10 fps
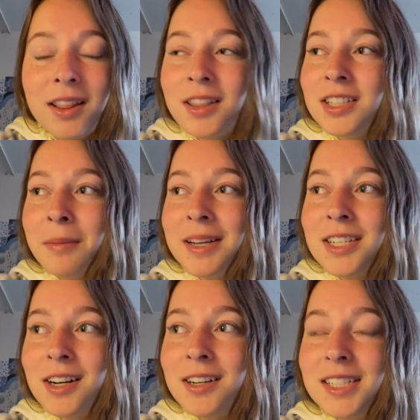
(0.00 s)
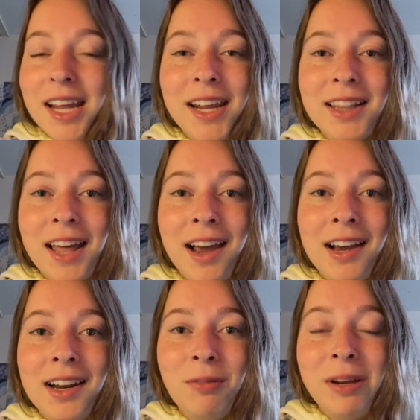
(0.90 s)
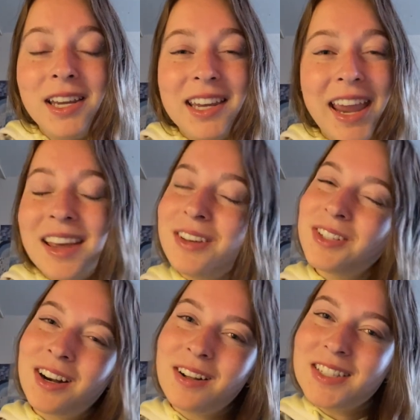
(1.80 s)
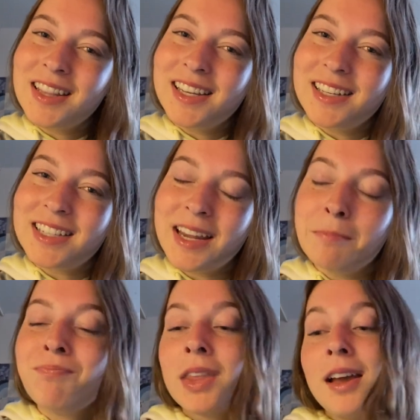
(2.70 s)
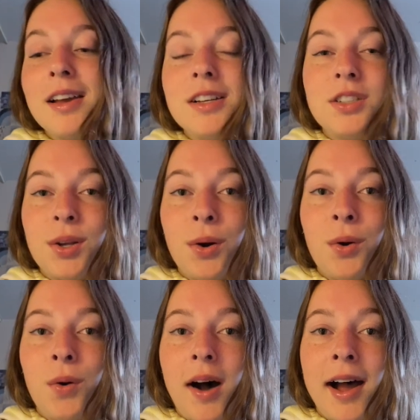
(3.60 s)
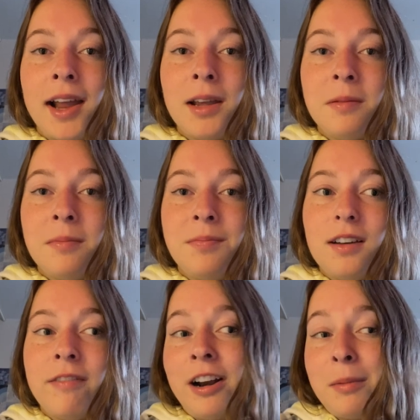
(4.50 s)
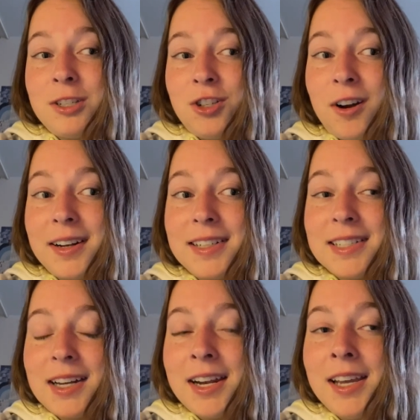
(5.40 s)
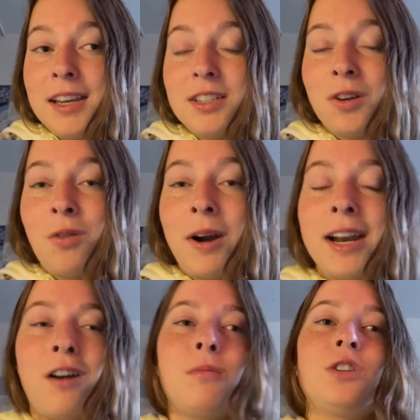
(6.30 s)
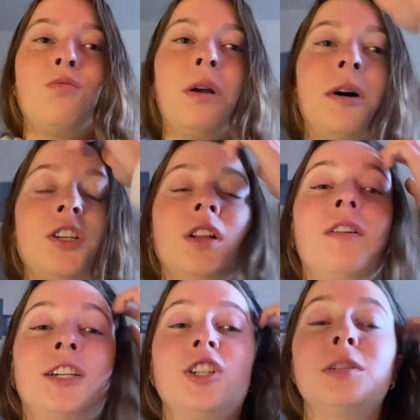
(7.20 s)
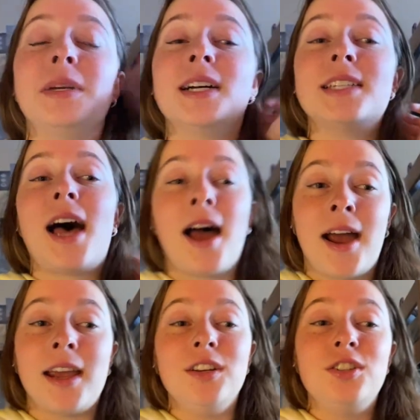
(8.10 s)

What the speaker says: the semester saying that we can't use our notes on the exam. So I am very much trying to study. So right now I'm just rewatching the lectures because I